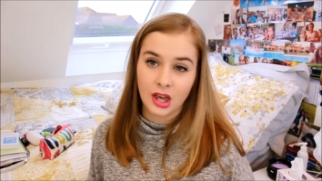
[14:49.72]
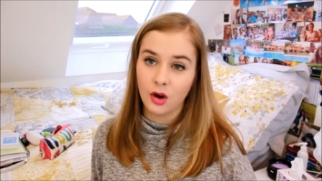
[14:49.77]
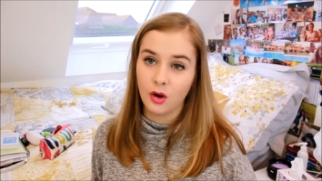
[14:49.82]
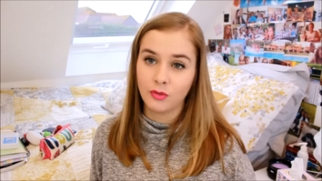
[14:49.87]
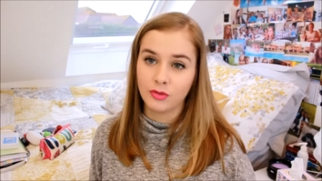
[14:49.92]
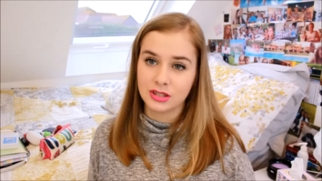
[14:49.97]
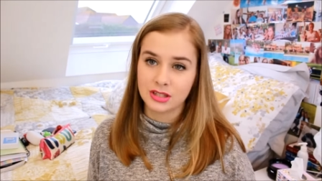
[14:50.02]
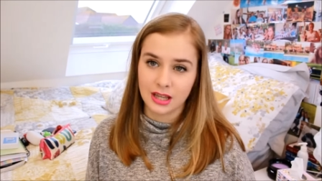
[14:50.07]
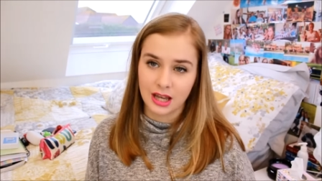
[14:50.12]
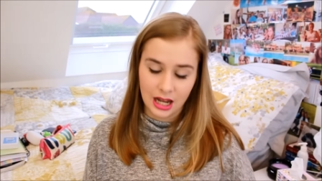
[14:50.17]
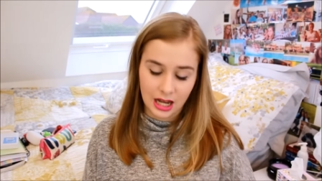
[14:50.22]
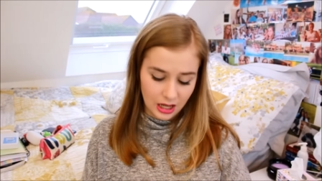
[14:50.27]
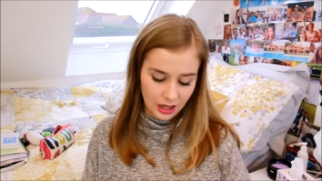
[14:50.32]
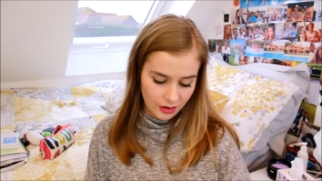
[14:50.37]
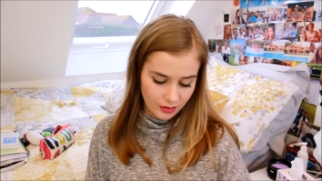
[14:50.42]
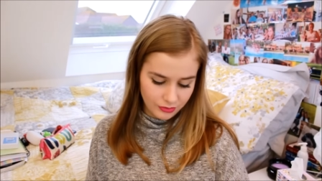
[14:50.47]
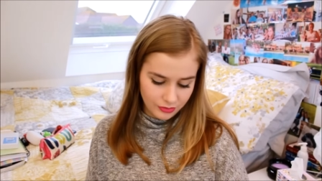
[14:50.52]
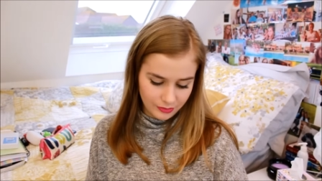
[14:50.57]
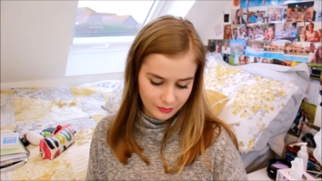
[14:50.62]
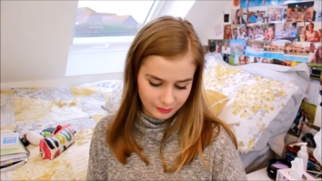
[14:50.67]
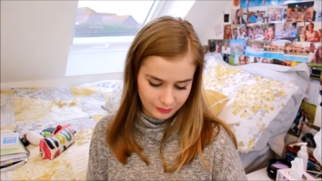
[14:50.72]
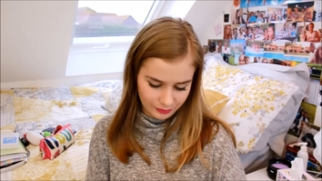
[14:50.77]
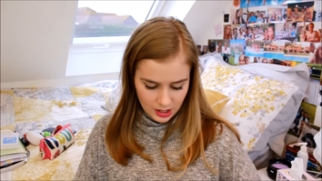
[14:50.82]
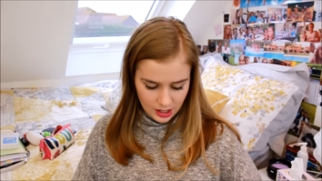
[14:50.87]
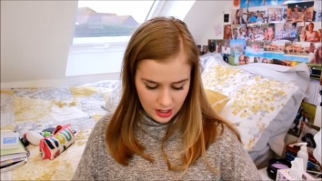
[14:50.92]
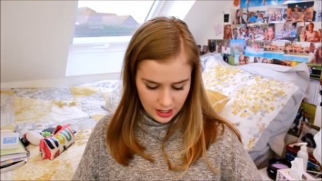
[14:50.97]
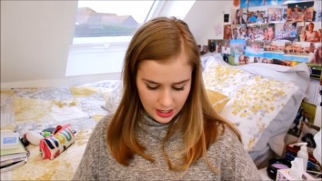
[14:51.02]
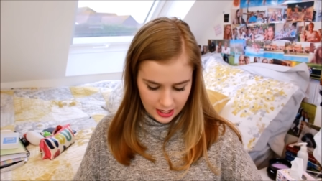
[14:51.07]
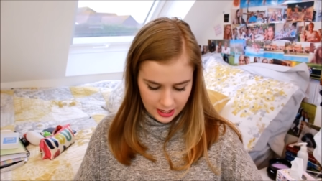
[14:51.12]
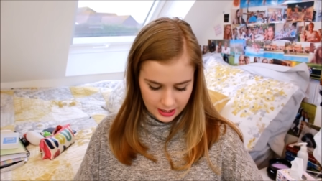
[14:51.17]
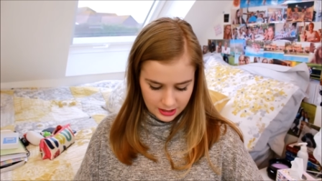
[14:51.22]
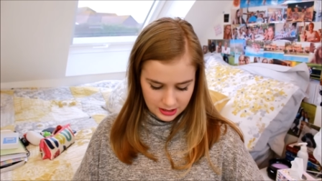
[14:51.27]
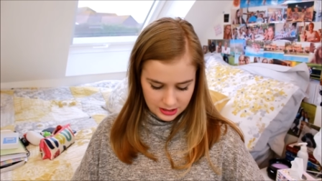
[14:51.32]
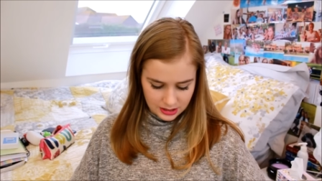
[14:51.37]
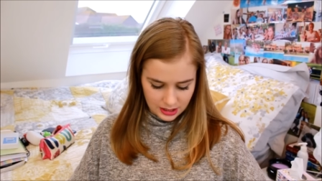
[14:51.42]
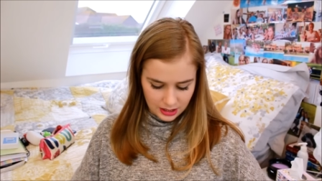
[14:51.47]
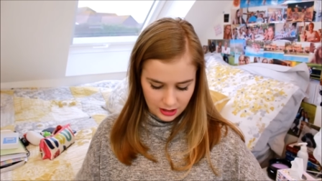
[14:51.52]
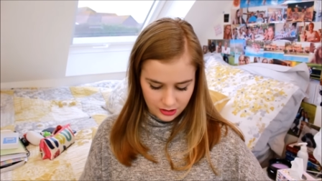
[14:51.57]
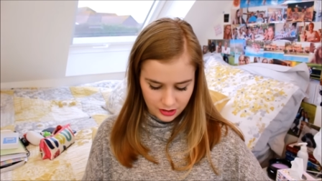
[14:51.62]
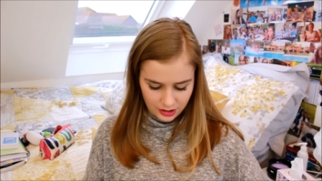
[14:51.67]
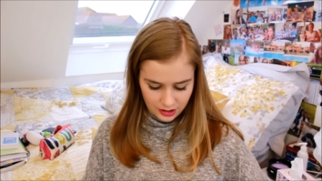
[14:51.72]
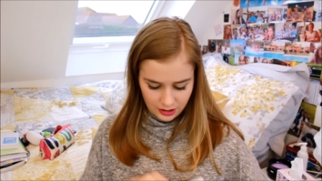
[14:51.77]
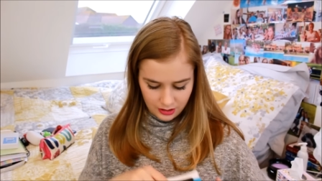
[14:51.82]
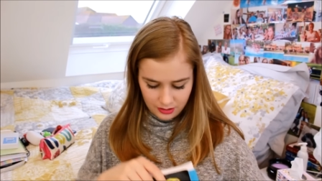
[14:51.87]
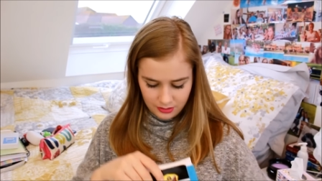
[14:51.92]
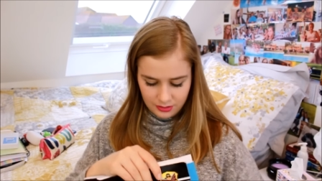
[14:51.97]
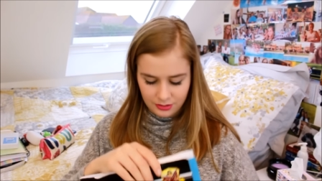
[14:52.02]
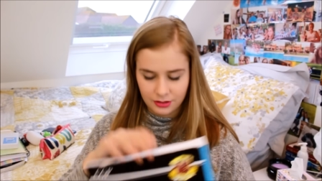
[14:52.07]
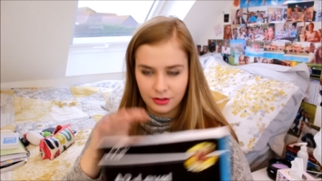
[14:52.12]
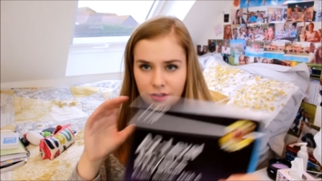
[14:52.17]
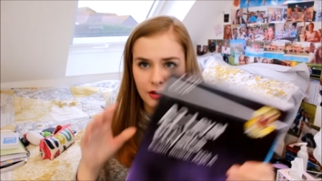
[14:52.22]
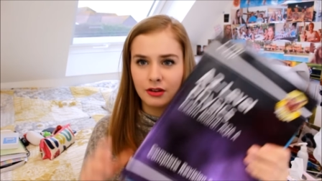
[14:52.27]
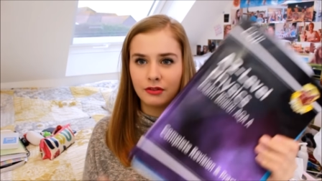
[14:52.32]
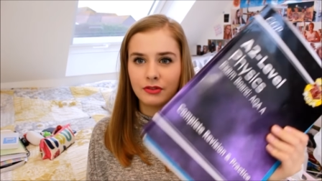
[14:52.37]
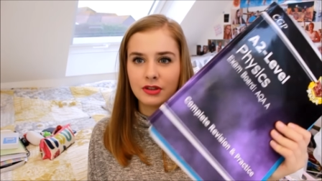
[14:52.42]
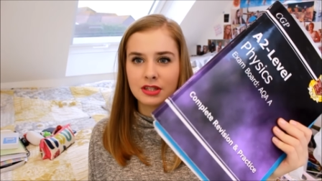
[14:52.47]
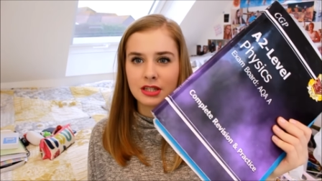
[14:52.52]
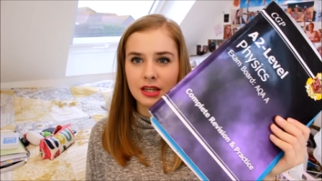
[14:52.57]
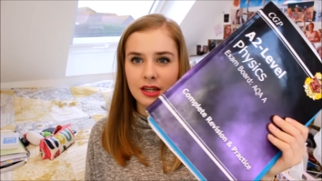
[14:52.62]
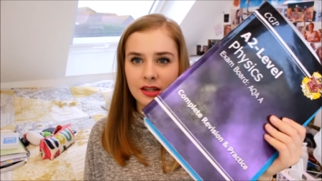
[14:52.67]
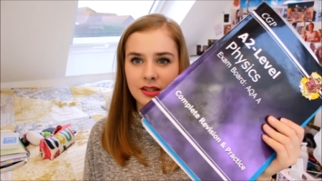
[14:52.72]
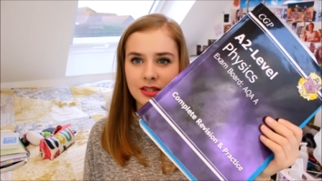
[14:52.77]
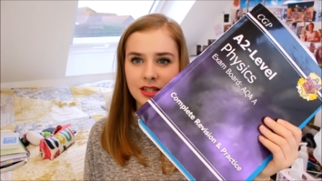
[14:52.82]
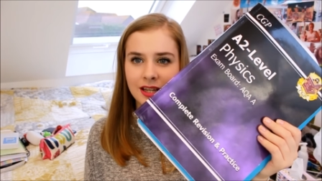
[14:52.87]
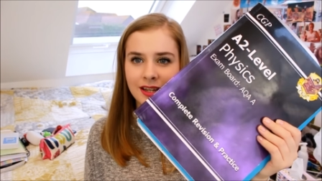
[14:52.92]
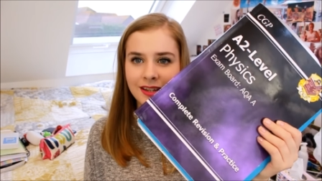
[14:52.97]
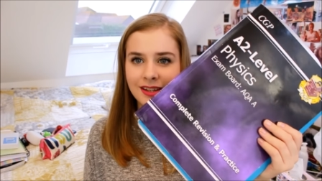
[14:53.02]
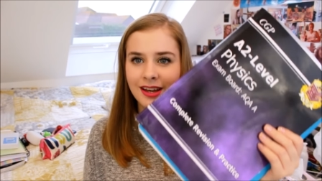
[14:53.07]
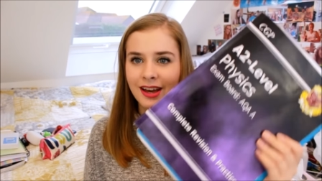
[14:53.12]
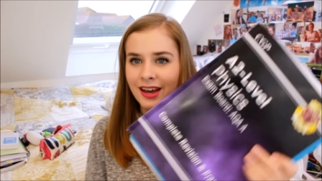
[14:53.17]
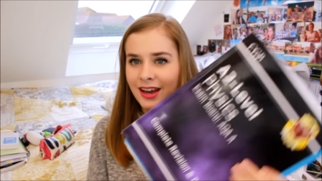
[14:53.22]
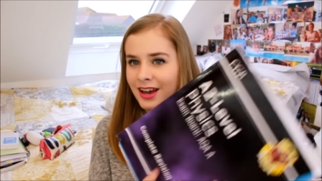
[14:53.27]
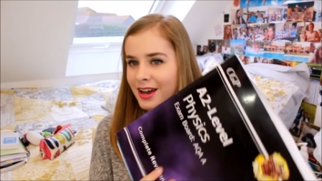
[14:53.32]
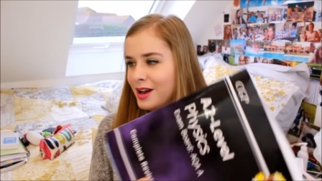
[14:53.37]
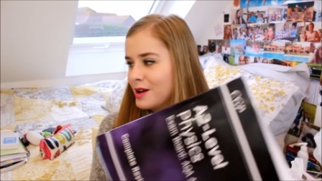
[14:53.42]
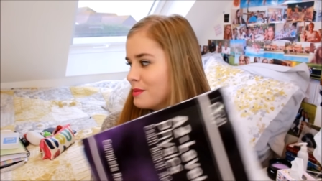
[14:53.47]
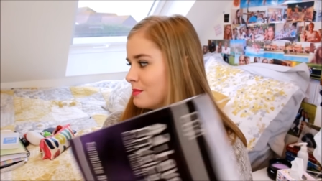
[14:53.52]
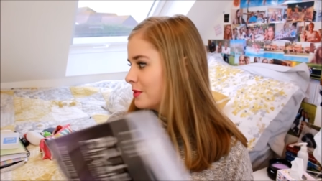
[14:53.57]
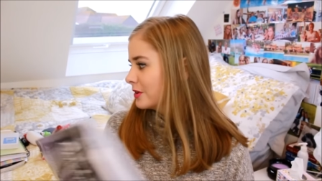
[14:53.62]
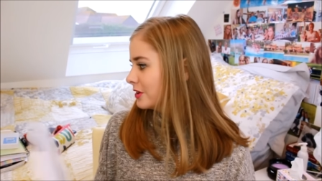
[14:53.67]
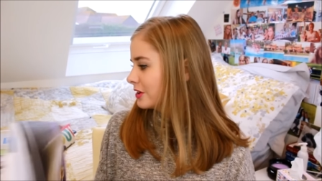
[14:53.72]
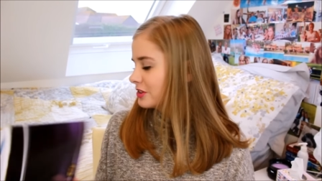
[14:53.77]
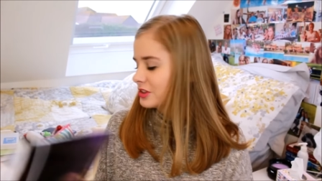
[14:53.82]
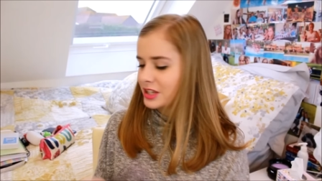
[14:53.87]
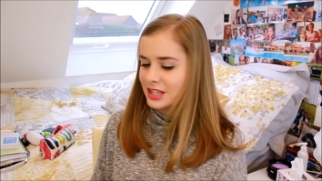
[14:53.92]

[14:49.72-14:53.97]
obviously I love, and another physics book.